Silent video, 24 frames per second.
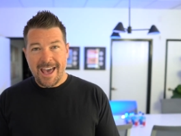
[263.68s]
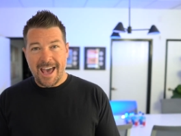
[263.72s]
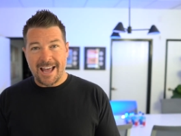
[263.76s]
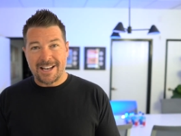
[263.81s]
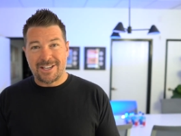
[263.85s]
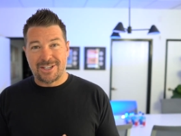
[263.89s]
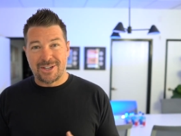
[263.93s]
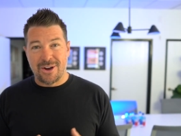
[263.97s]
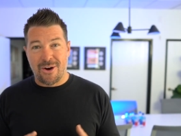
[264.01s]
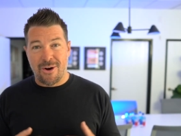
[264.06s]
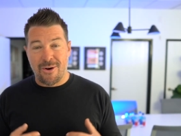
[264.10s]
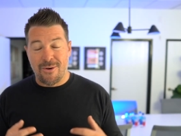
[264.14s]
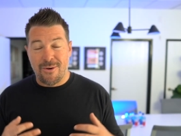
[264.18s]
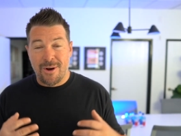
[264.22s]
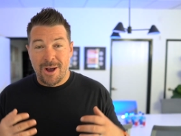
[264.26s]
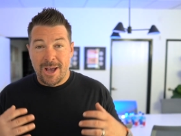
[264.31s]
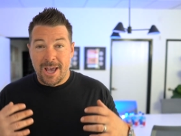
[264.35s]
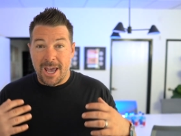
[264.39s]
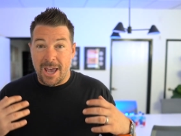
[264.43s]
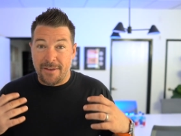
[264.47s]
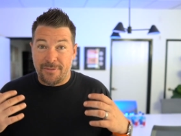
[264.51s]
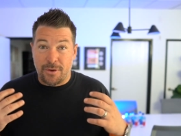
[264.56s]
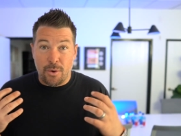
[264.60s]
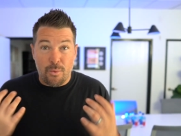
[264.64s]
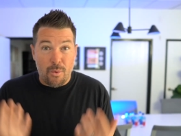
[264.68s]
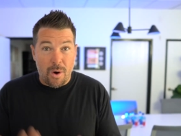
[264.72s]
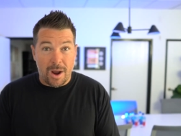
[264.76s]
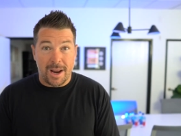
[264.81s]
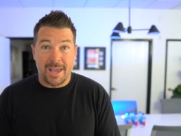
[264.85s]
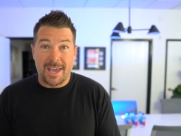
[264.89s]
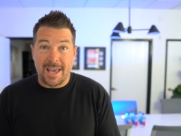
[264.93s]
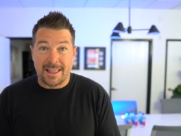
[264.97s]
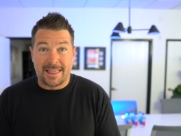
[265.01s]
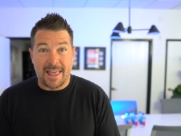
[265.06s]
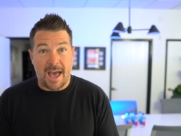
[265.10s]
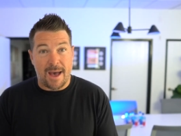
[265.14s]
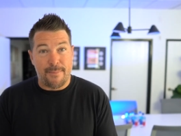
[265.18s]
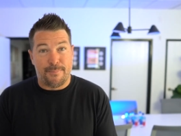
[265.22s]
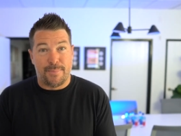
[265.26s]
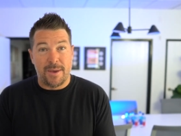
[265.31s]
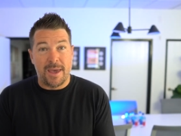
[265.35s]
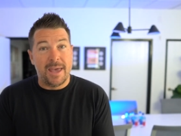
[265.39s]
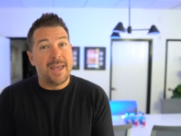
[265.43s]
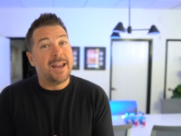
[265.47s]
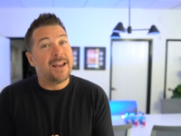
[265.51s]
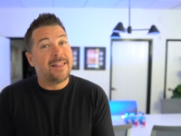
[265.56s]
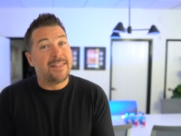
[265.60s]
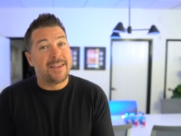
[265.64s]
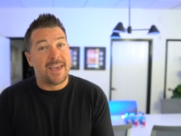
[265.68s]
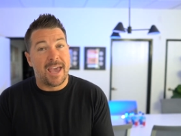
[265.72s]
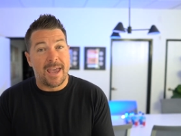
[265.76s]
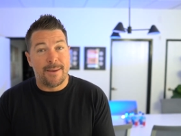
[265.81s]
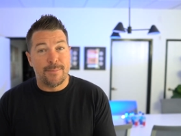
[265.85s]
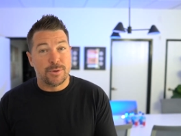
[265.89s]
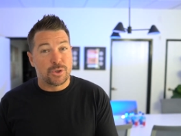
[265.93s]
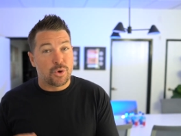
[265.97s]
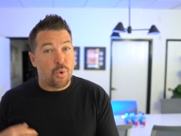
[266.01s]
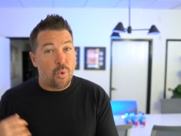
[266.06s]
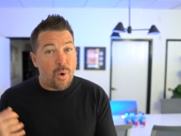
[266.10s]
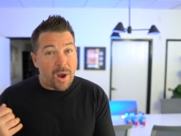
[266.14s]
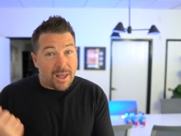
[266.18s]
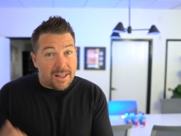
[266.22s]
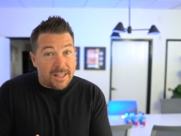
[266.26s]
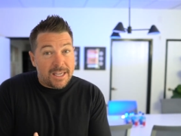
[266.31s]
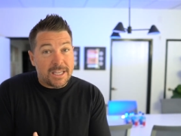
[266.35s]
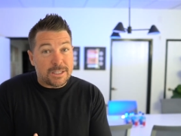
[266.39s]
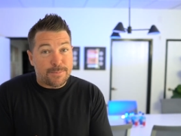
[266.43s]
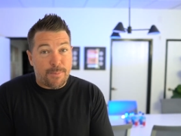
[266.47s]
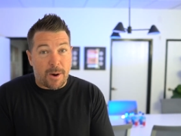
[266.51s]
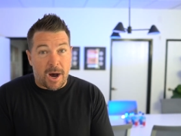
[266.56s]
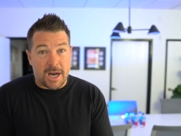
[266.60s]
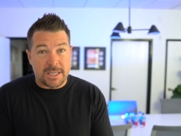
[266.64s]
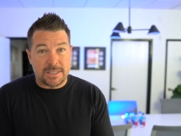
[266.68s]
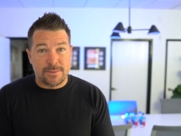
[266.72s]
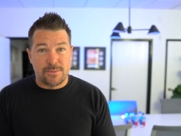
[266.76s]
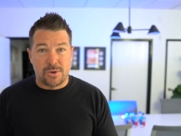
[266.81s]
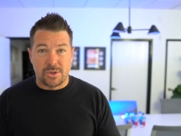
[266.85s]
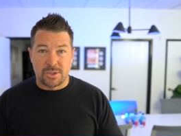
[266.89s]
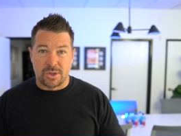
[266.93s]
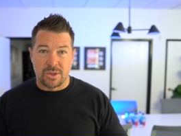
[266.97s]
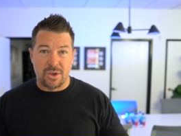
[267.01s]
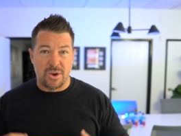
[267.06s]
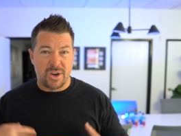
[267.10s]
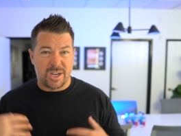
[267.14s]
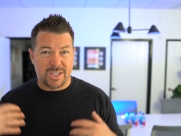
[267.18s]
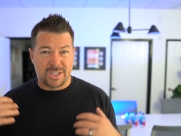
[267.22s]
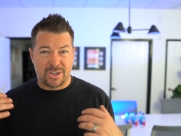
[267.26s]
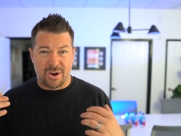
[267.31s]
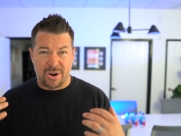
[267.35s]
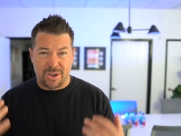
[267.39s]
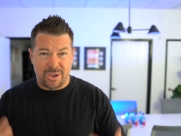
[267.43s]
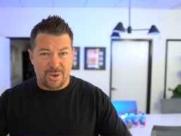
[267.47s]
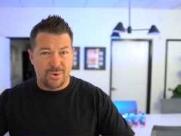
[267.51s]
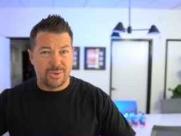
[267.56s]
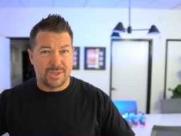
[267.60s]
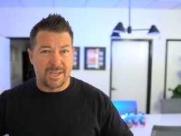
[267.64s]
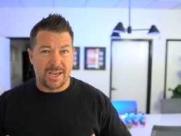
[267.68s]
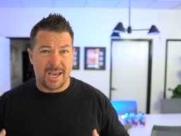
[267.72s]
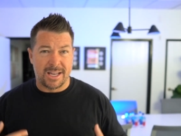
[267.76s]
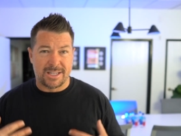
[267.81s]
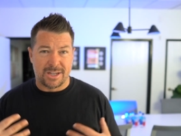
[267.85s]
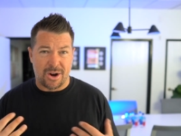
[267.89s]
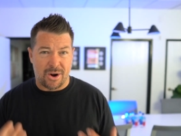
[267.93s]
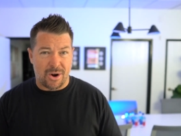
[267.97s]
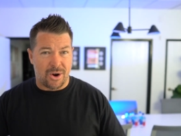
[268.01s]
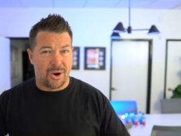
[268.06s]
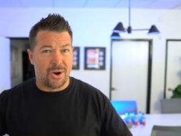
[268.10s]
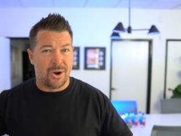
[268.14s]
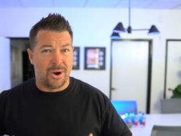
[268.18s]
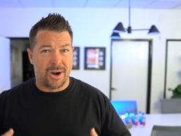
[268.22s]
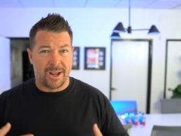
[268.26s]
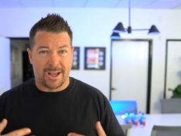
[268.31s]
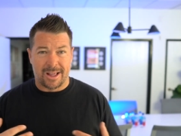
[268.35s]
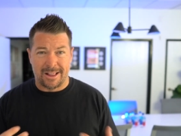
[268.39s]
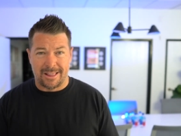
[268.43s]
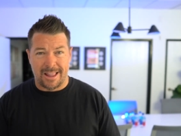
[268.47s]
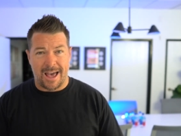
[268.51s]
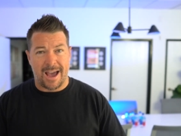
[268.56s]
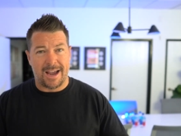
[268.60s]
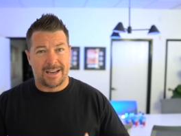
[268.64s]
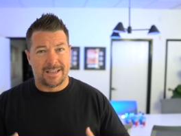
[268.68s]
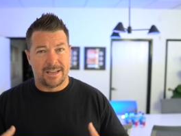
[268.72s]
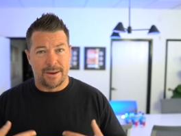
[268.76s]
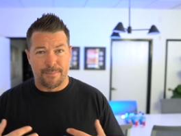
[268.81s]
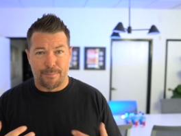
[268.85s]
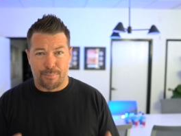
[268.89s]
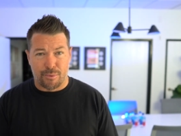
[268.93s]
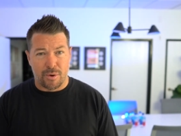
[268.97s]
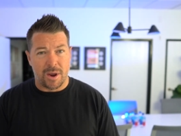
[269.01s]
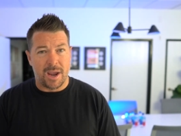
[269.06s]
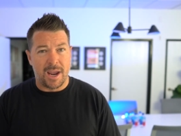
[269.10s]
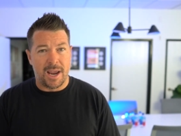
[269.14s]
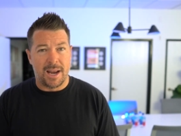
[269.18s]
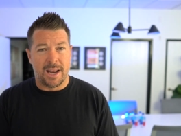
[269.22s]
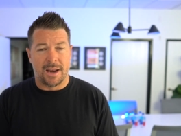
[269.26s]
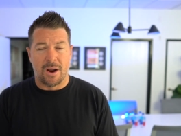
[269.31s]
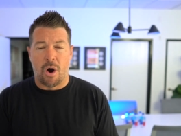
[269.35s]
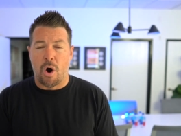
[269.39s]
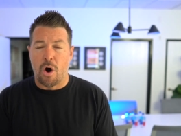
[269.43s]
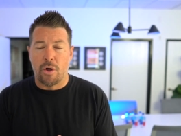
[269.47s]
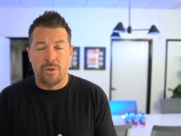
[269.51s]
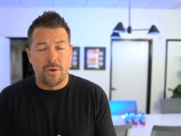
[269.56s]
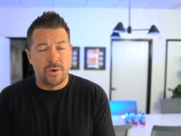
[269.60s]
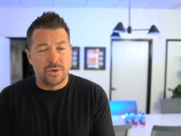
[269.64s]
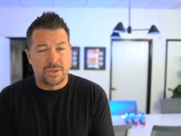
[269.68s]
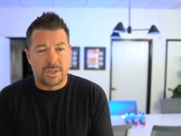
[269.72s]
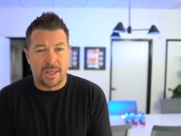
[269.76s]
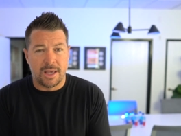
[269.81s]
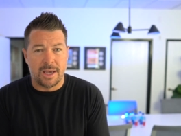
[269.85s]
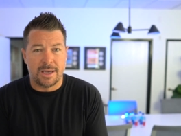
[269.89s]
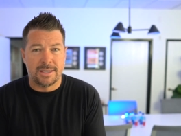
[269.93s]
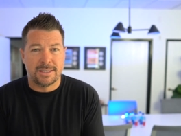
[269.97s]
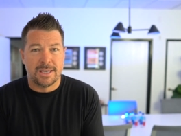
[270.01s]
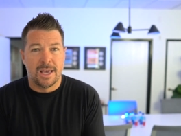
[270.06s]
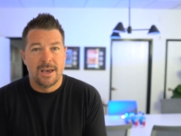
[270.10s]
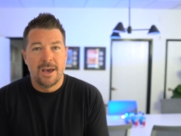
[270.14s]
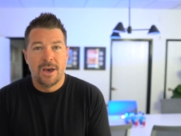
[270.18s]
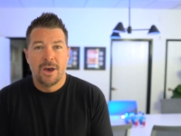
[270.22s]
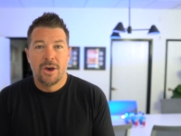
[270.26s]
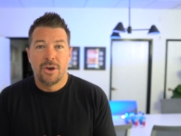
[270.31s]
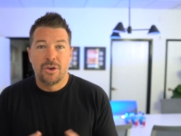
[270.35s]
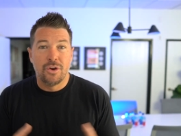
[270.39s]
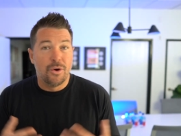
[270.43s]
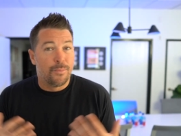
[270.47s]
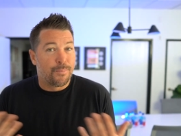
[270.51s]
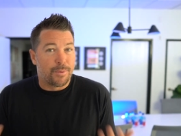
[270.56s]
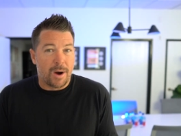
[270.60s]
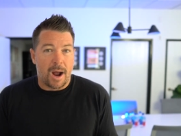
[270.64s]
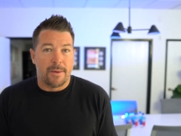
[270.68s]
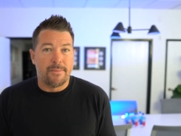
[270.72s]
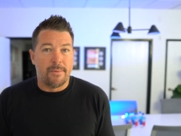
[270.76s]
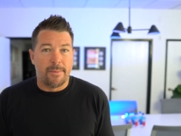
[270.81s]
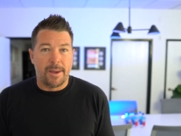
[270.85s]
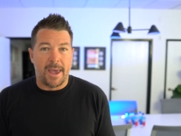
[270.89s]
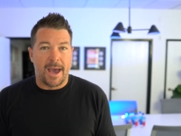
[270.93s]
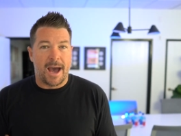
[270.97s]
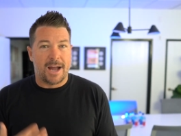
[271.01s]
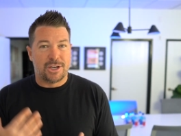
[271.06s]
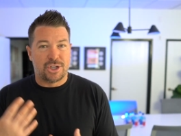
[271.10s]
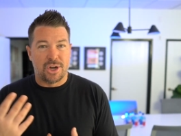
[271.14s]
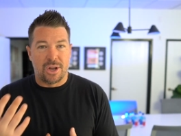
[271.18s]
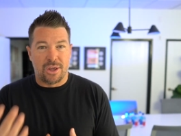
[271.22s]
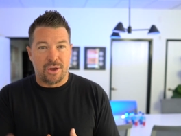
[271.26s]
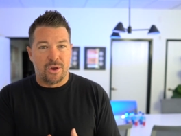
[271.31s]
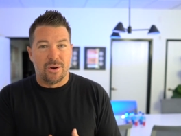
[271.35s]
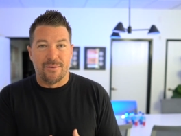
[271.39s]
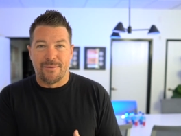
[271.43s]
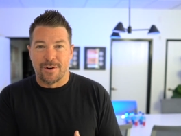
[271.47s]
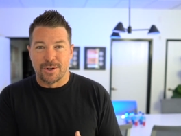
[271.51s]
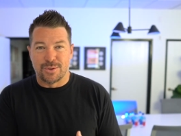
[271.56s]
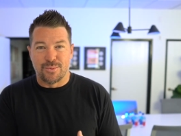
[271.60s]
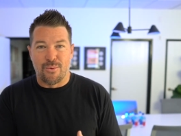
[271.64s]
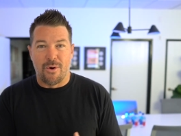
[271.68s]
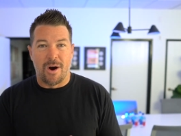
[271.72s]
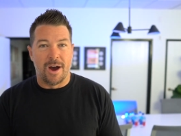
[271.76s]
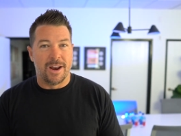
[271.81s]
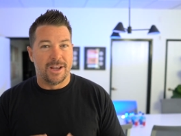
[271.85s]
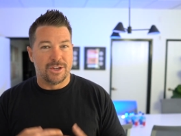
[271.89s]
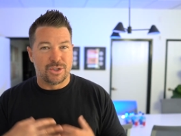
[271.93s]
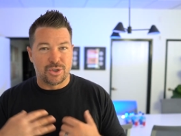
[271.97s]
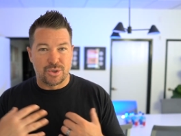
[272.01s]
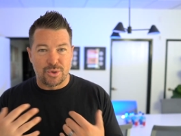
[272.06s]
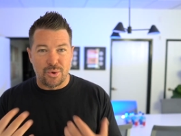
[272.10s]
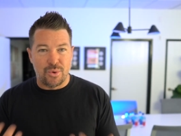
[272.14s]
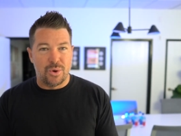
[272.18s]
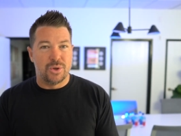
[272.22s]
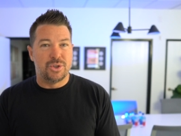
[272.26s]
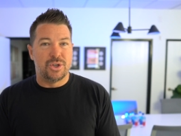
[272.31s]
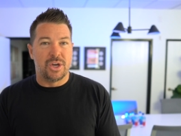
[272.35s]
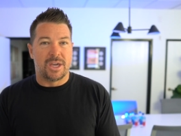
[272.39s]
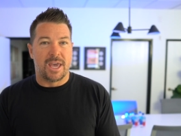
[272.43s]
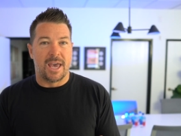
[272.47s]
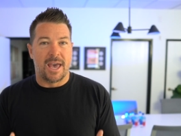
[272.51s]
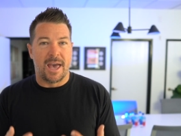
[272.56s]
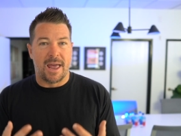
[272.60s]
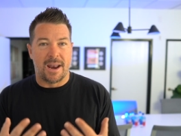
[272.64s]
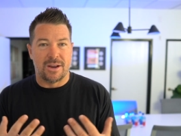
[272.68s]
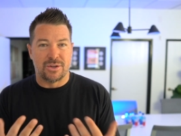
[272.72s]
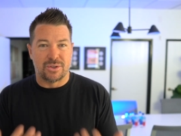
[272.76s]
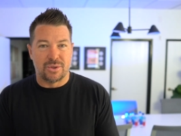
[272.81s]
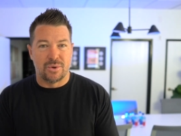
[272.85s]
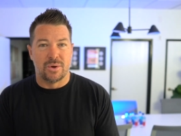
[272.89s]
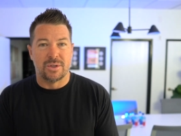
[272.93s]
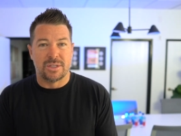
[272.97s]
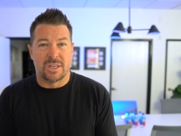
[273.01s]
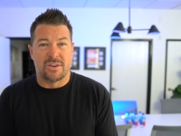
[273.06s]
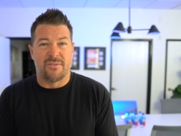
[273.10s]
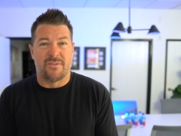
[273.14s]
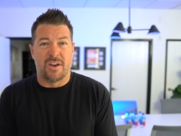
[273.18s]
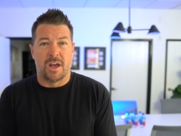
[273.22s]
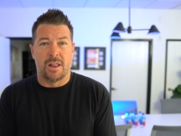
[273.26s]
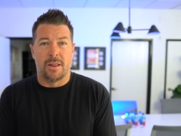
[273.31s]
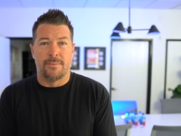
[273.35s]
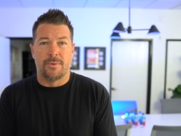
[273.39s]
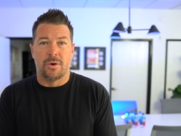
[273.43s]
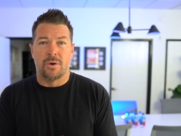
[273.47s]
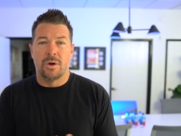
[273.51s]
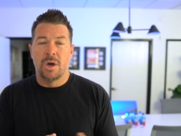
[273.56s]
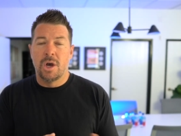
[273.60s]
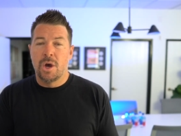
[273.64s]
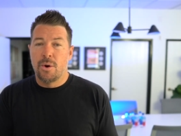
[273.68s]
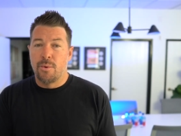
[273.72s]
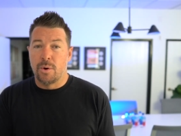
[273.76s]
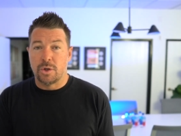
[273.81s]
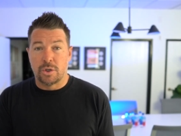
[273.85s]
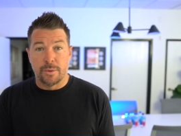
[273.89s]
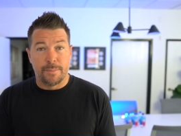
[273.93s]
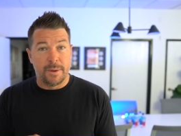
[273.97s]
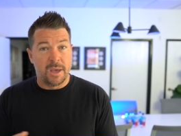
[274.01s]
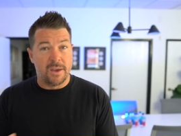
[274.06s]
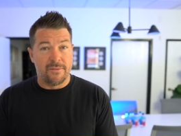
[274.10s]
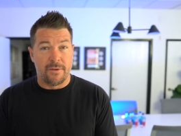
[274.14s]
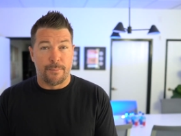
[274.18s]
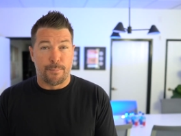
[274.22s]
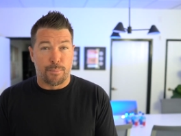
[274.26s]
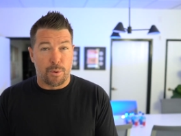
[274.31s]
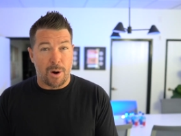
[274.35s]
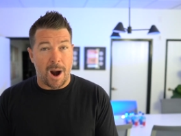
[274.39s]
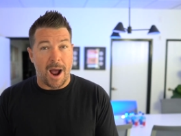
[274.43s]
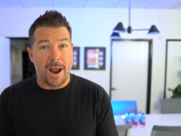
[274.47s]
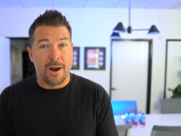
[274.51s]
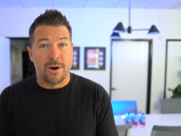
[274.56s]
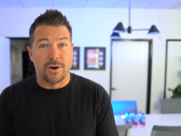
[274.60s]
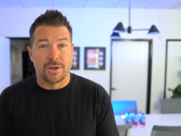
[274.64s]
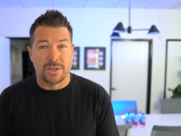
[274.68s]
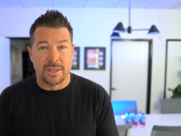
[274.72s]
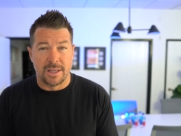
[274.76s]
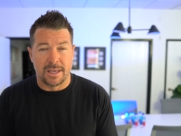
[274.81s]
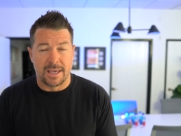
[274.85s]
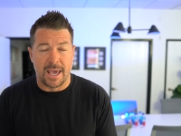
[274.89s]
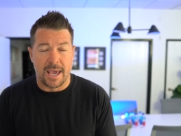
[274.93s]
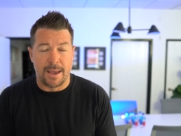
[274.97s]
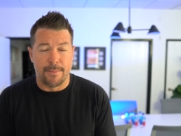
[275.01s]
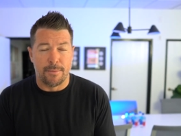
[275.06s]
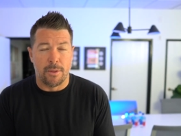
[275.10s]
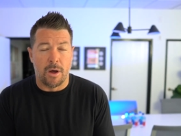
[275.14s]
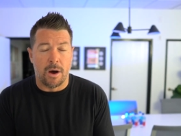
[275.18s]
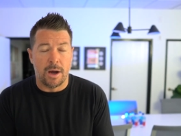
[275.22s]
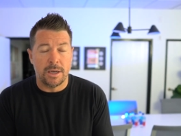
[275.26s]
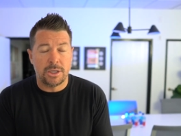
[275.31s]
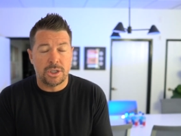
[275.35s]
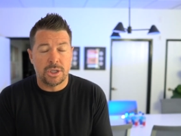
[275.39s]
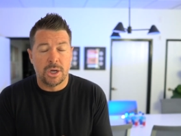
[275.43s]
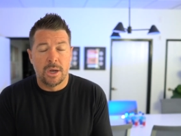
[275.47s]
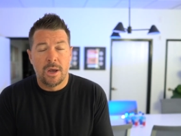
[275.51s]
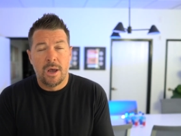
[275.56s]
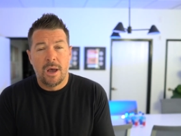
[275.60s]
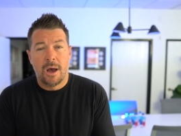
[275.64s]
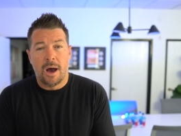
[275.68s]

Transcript: And so if you want to get that bee into the game as quickly as possible so that you can start using it to earn and collect and breed and all those things, you'll probably hatch it in Universe 1 as soon as you can, as soon as it's available, which will be even prior to the game launch.